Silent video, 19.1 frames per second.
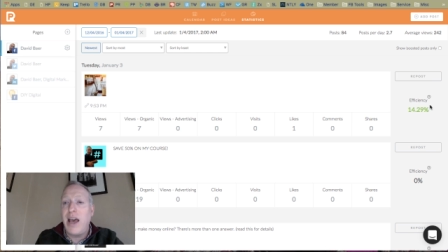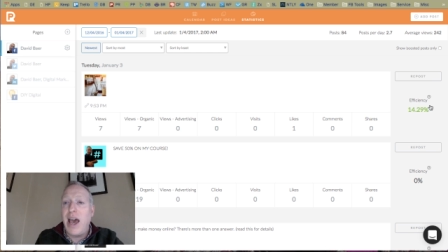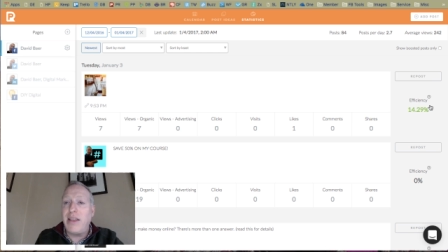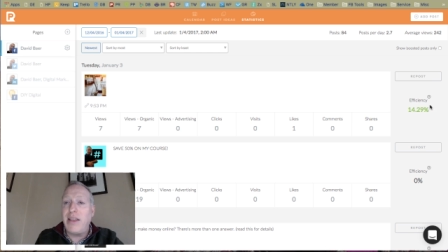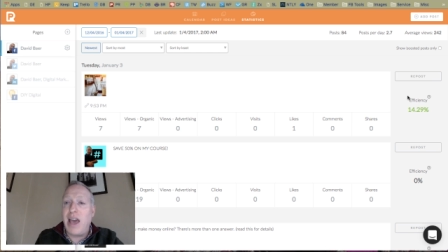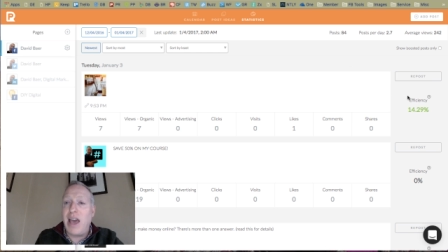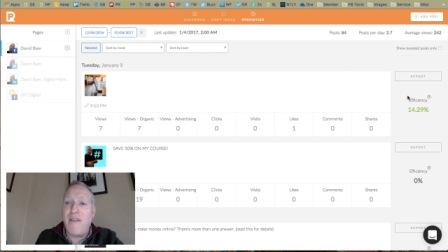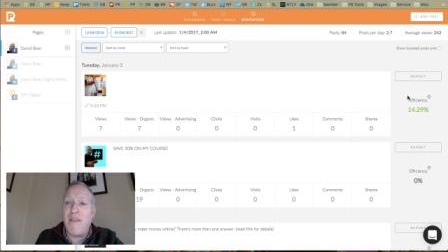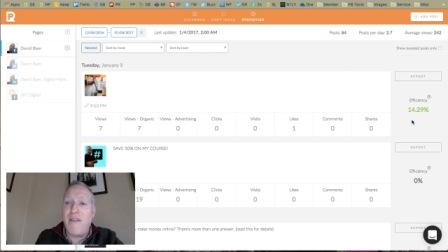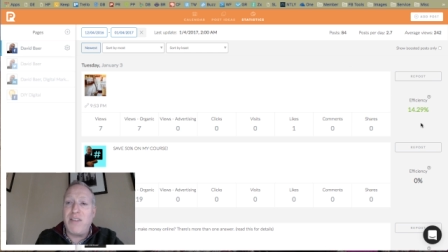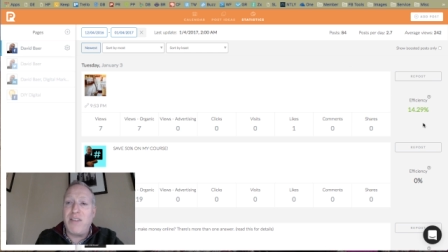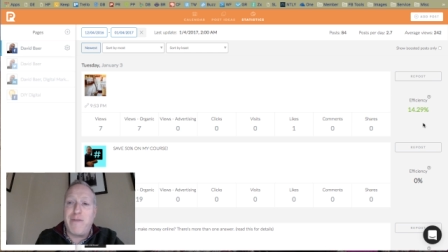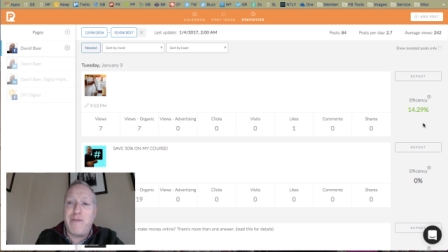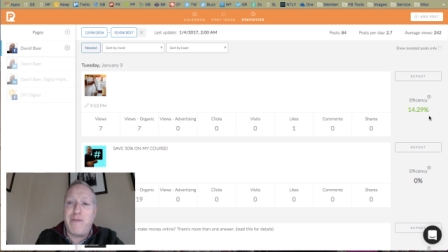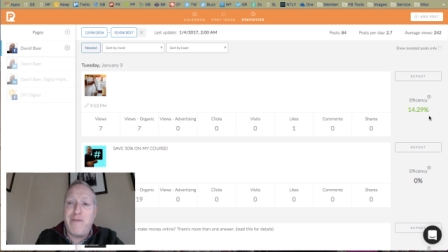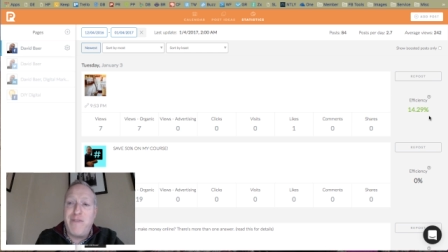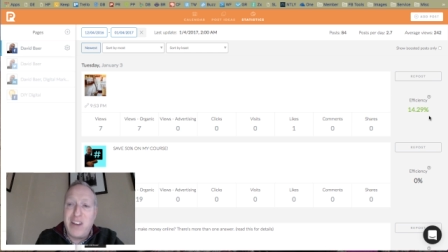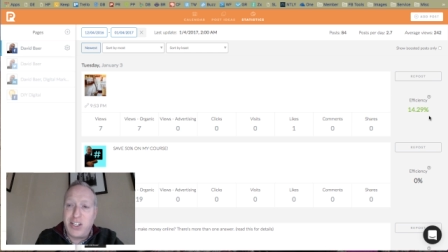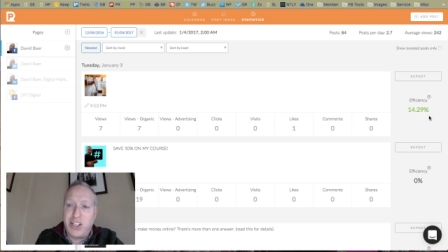and they have an
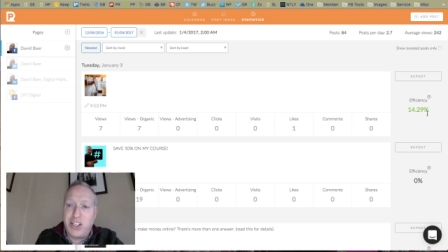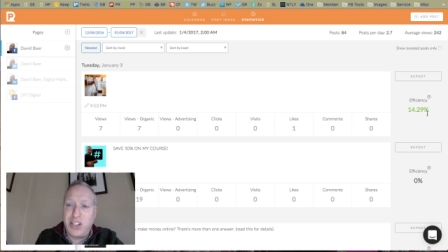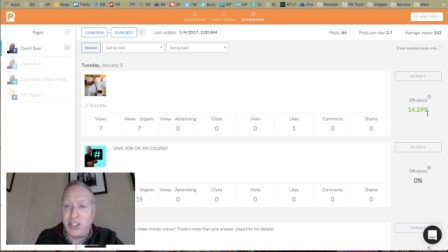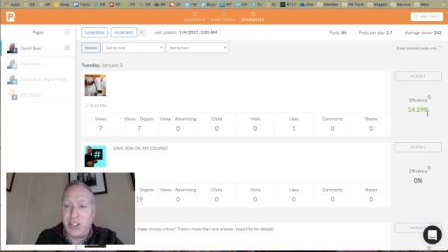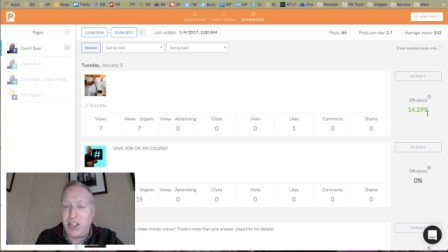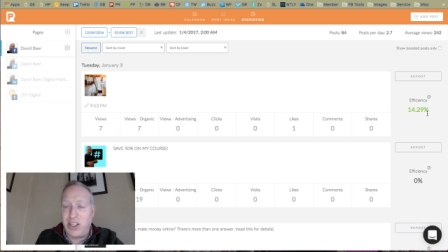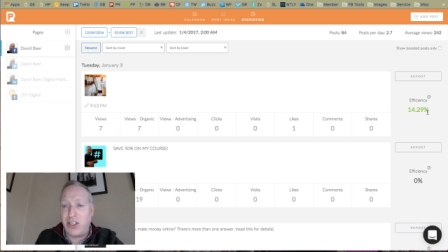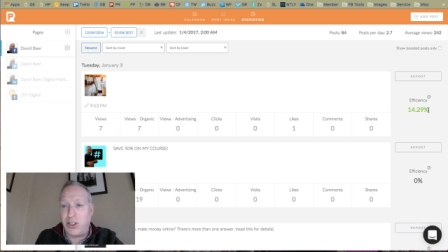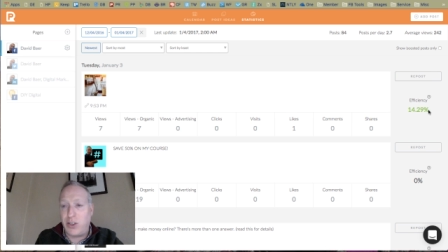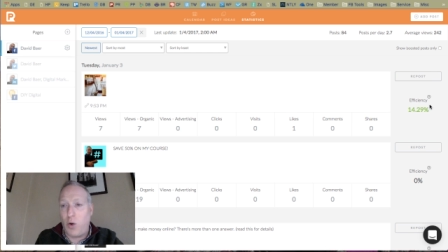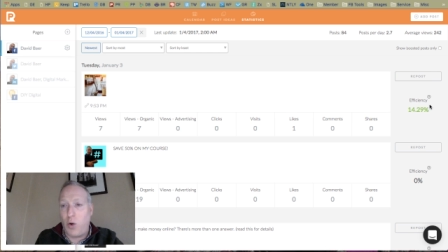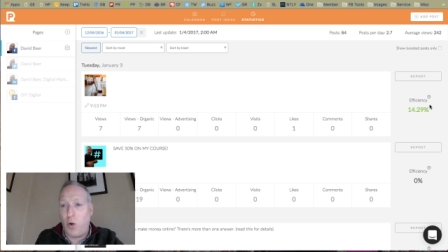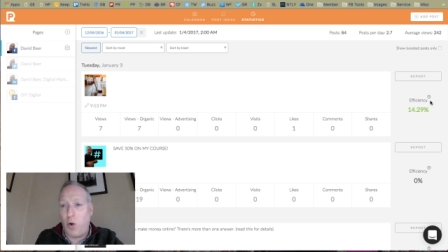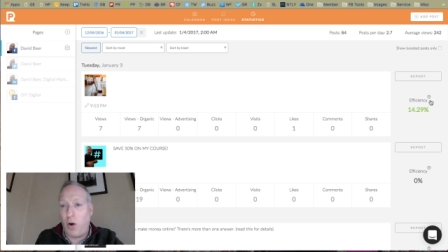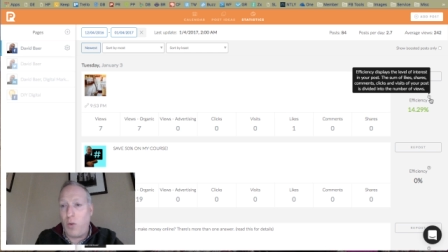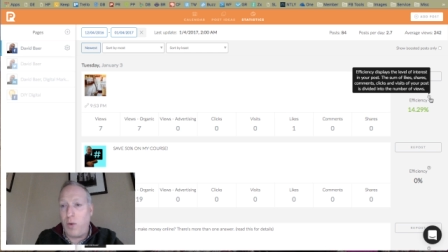efficiency score,